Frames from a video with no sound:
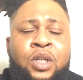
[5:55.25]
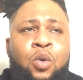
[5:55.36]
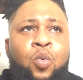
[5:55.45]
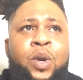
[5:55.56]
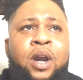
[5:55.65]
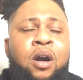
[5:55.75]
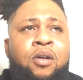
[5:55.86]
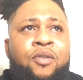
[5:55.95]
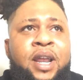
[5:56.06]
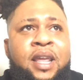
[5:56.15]
we
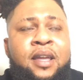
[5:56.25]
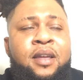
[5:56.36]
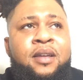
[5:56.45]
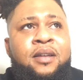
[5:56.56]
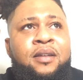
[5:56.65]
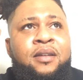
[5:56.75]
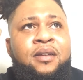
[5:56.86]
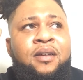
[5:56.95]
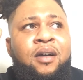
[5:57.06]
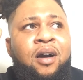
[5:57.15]
already
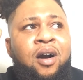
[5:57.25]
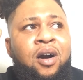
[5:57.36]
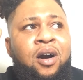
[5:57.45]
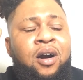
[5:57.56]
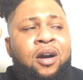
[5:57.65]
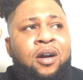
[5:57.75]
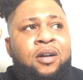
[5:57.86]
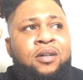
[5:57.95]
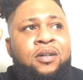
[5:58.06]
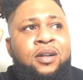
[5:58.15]
are